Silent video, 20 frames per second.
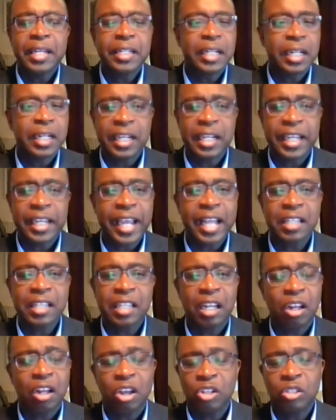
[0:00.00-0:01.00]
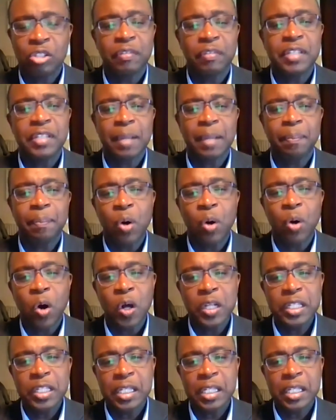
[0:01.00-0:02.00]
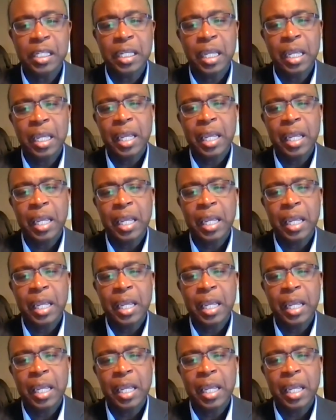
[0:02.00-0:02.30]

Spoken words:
didn't get a lot of support.